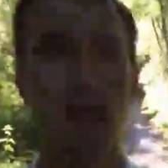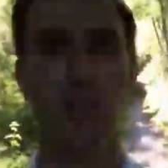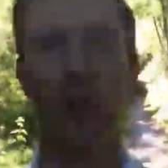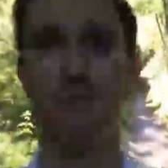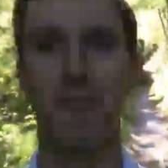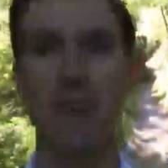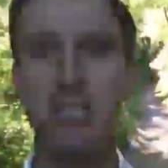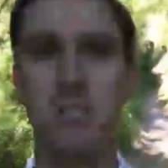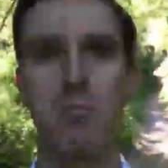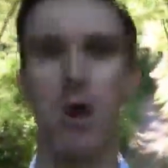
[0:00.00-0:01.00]

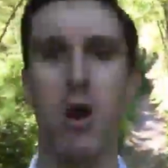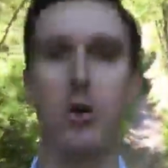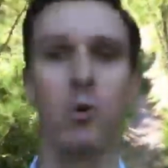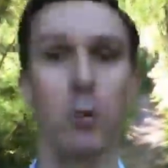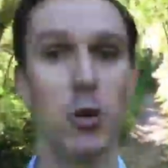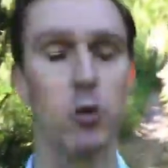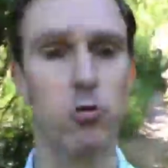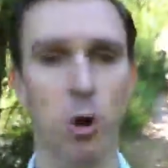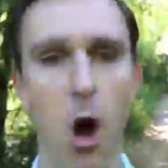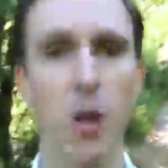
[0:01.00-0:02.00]
convinced Merkel that
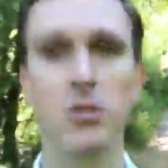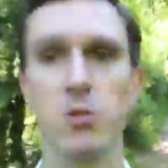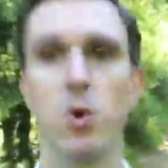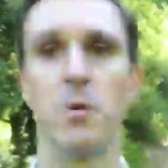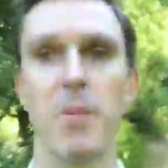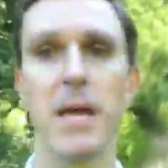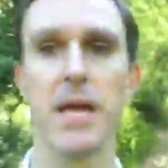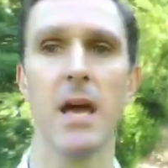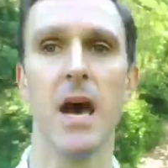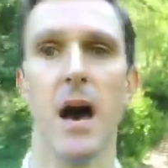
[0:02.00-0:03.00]
grants would be
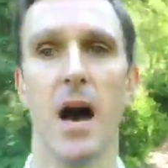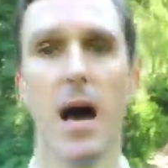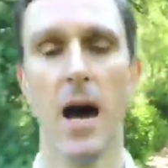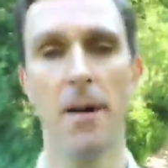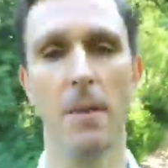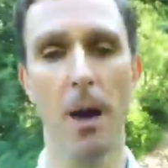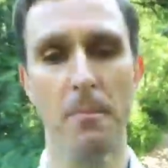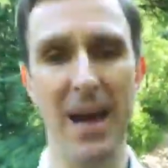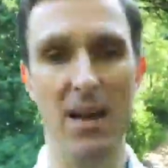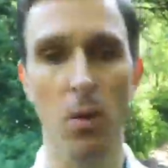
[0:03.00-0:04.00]
a
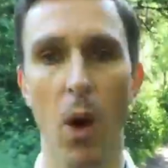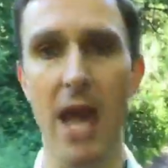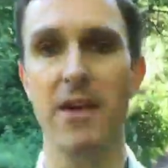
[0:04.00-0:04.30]
better way